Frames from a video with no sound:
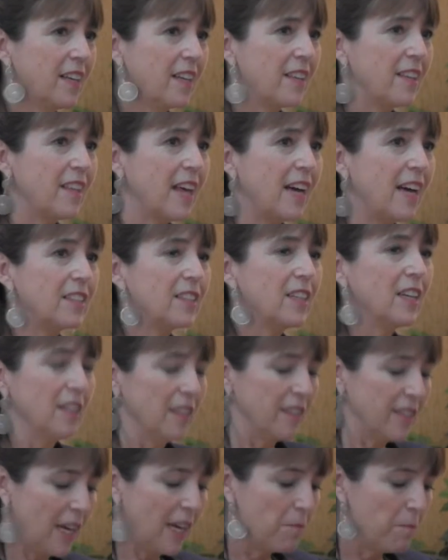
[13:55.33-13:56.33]
that
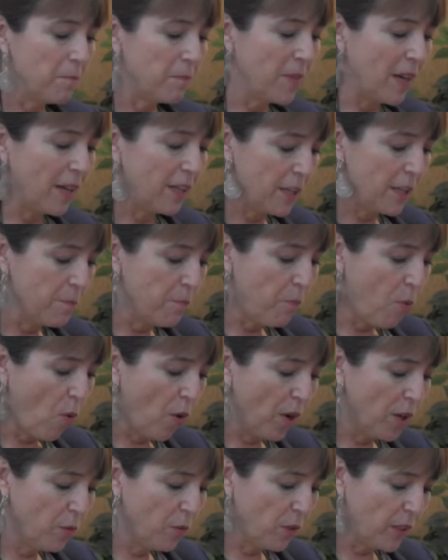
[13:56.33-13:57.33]
that that
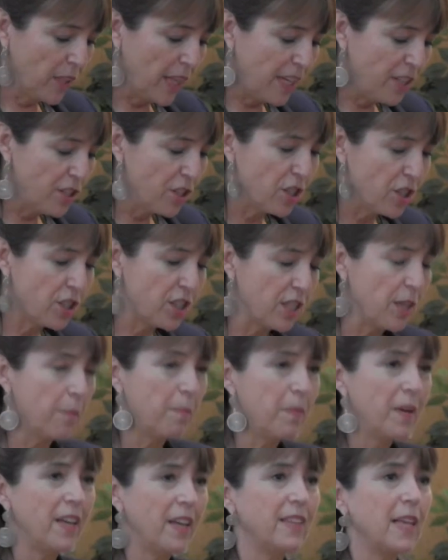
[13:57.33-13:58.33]
important
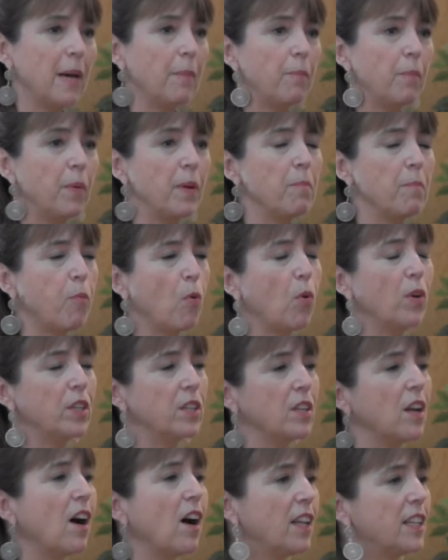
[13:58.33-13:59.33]
relationship and that
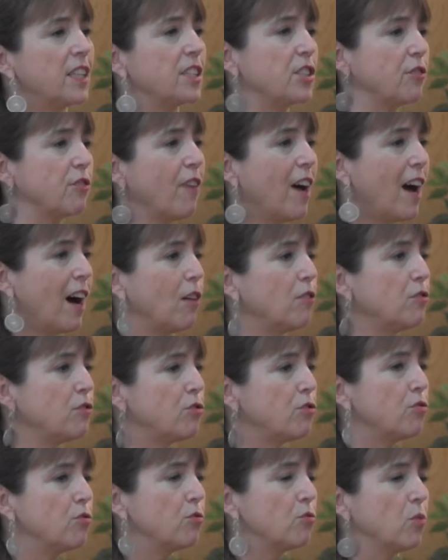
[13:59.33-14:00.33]
important knowledge of how
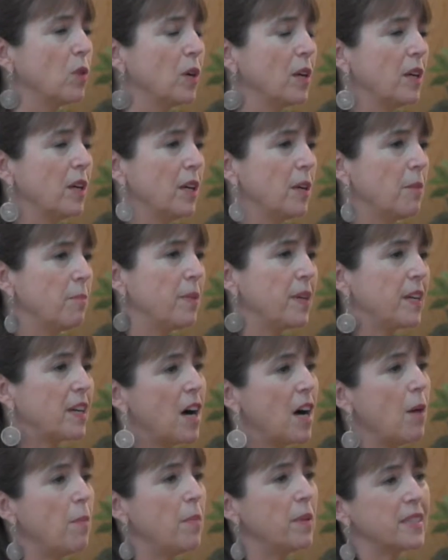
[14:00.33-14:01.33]
to
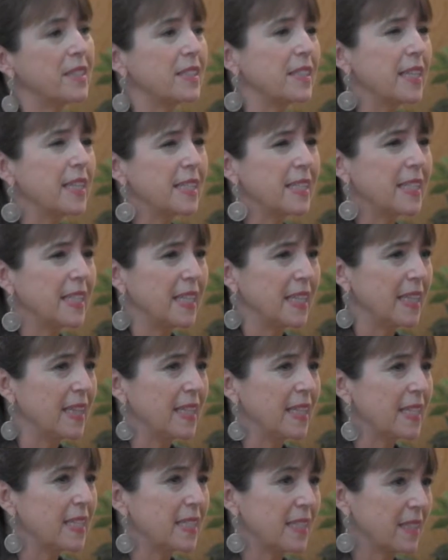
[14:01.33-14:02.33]
become a citizen in
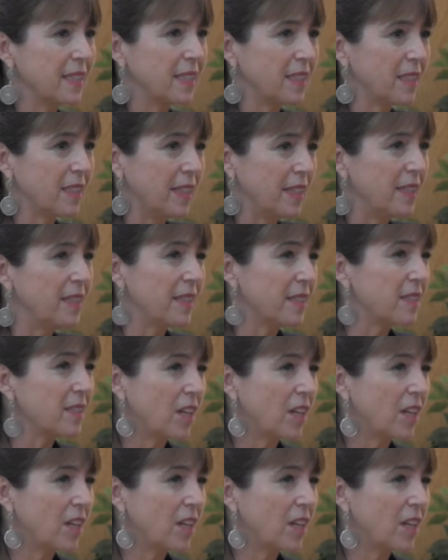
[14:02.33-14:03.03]
this in this